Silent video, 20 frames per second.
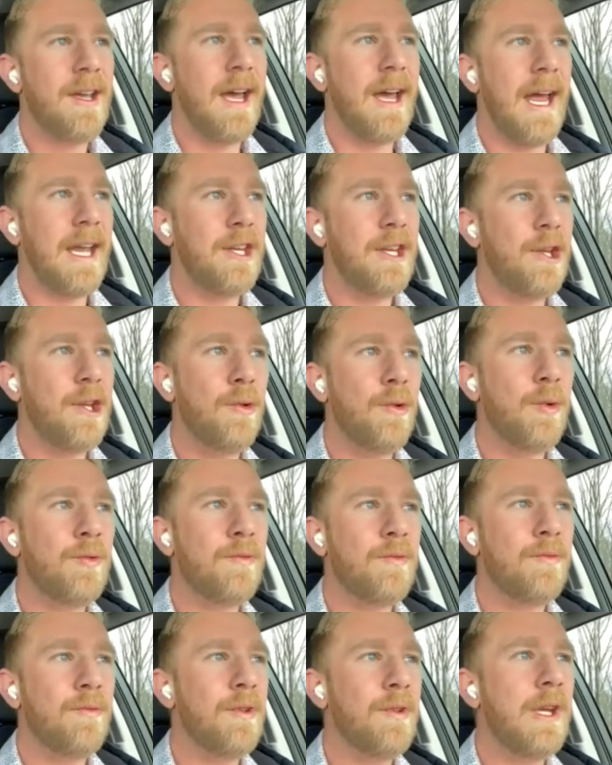and
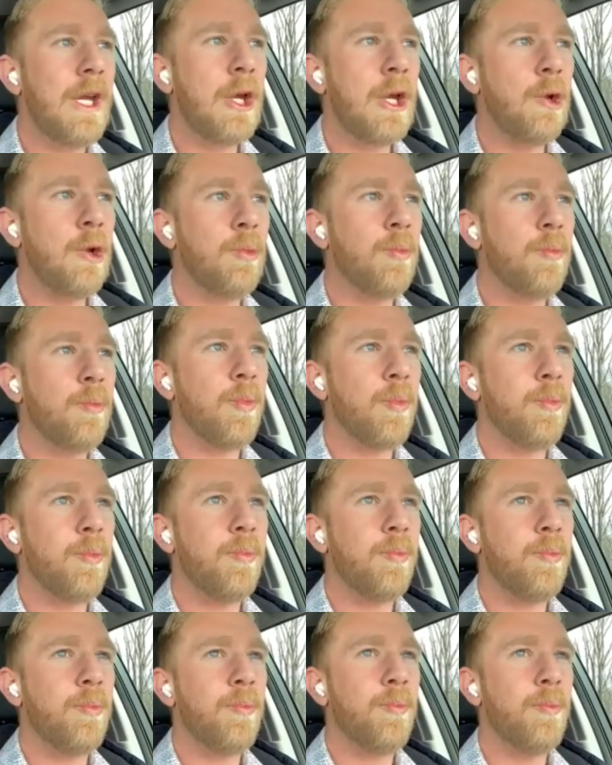you
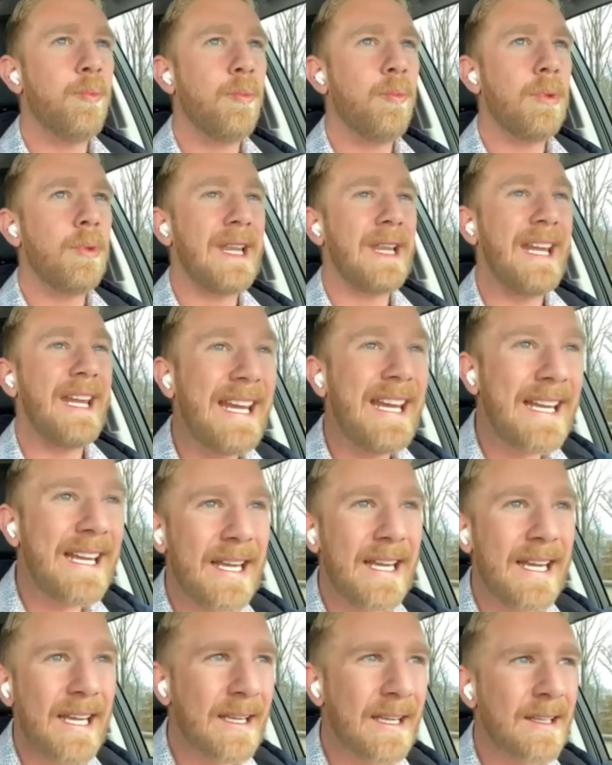
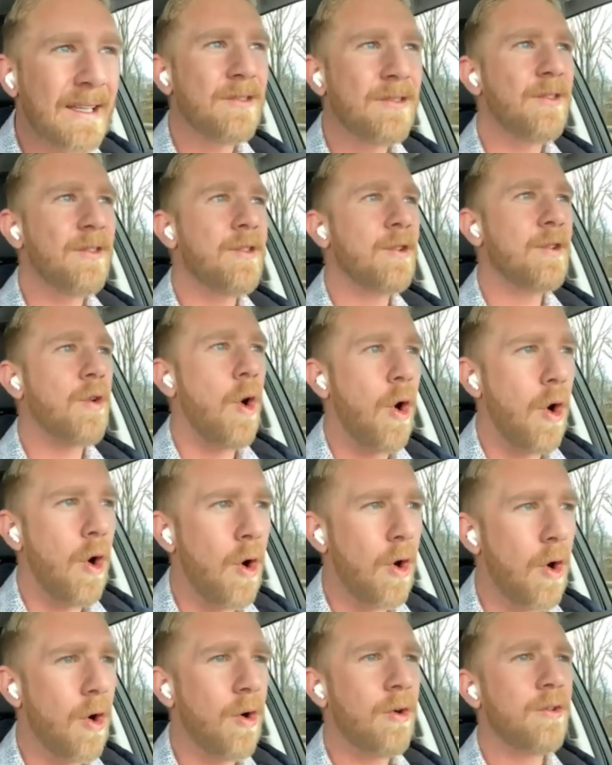lean into the
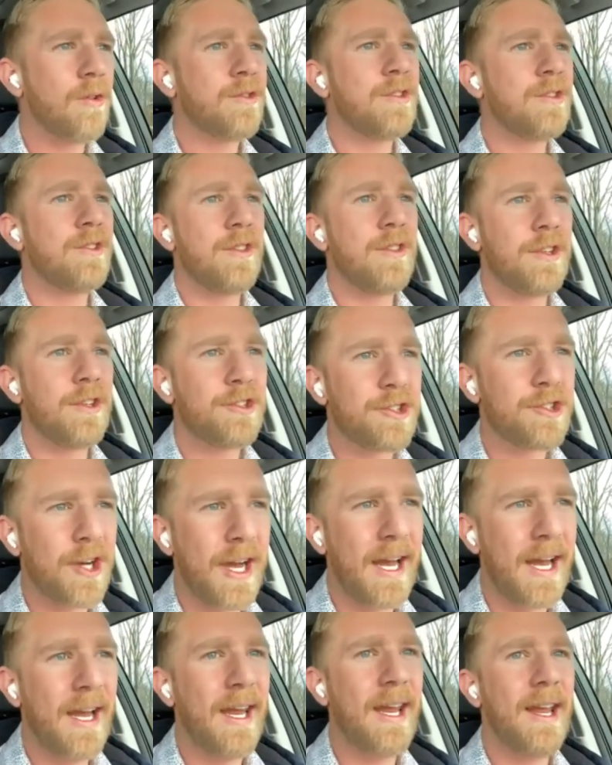calls and to the
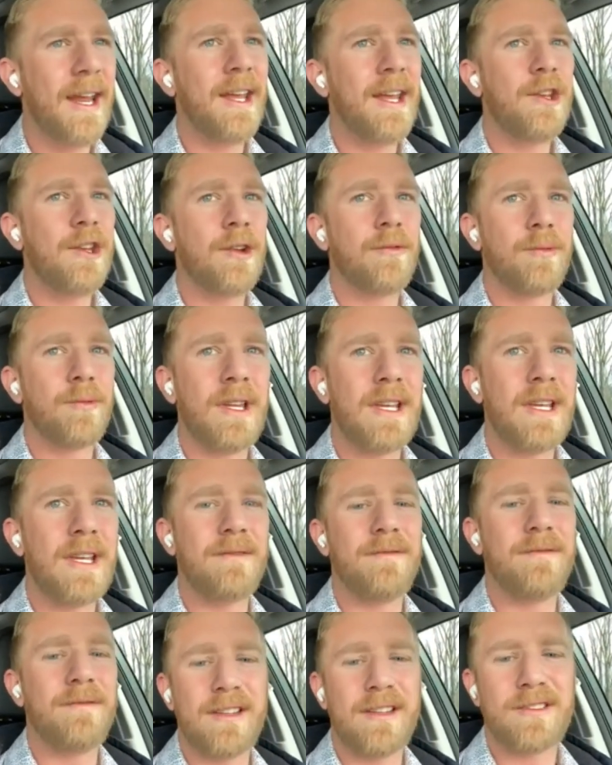training, and you're really
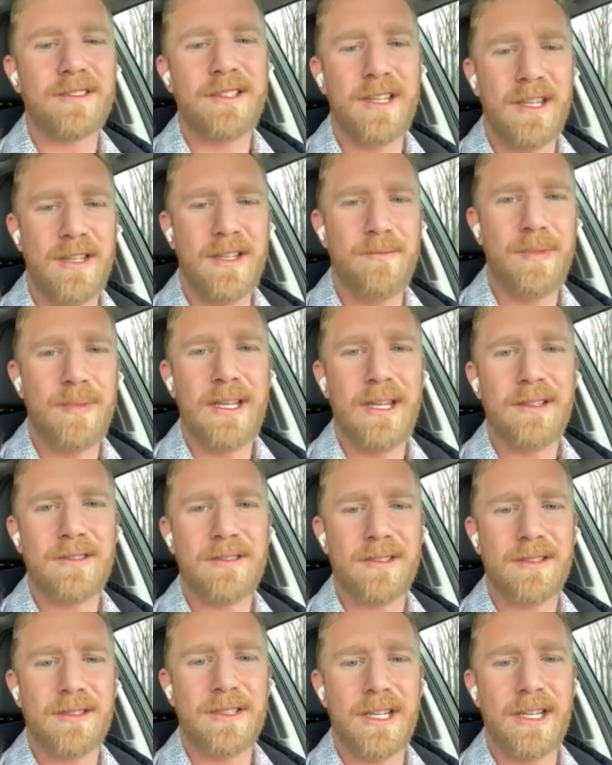invested in being
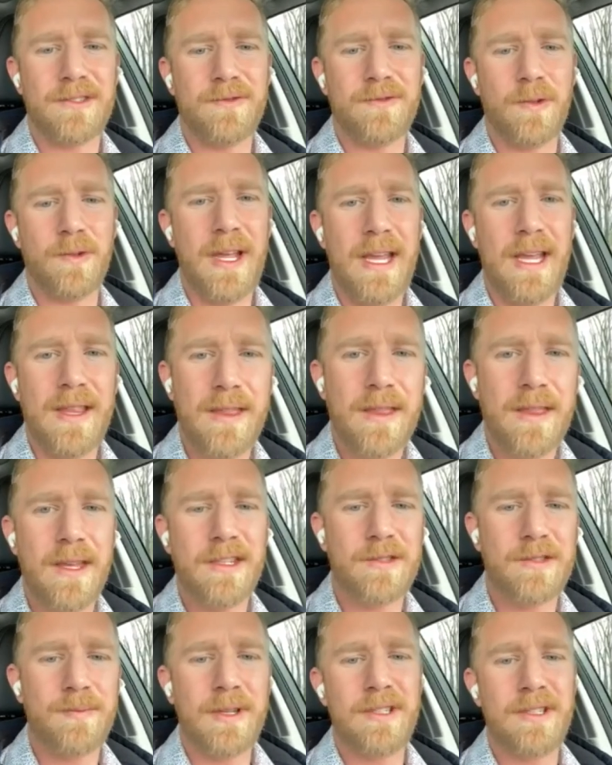successful in
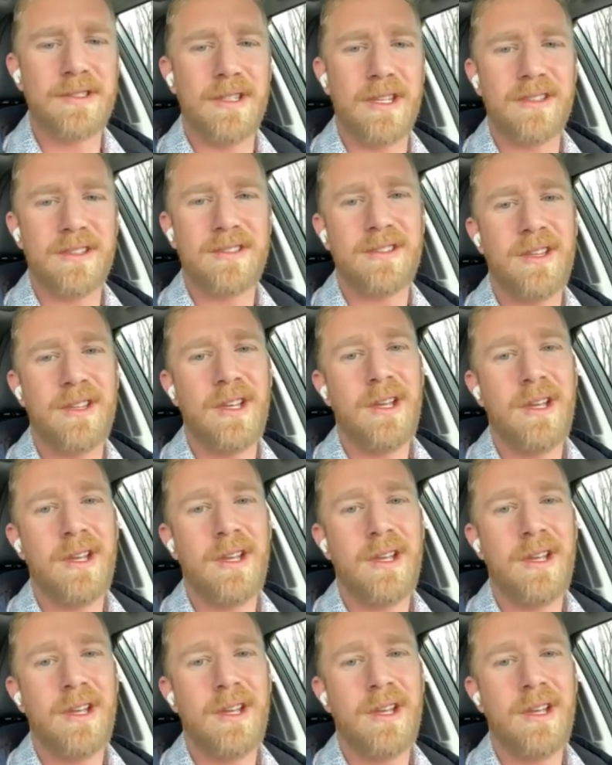this business,